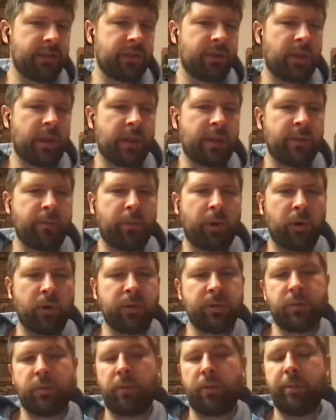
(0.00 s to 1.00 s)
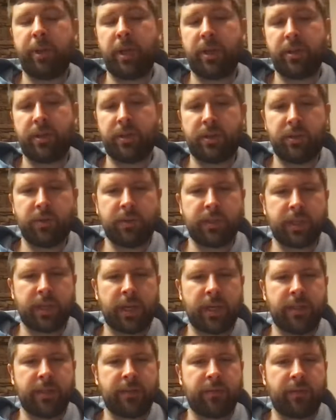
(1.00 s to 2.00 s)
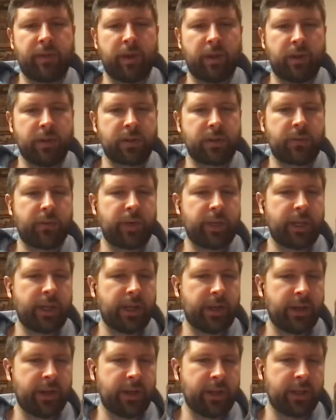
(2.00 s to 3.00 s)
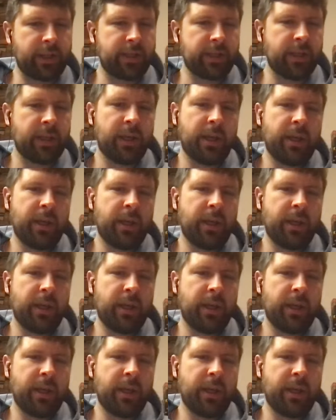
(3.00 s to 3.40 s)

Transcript: so that the poles will be on the 2 sides of the altar when carrying it.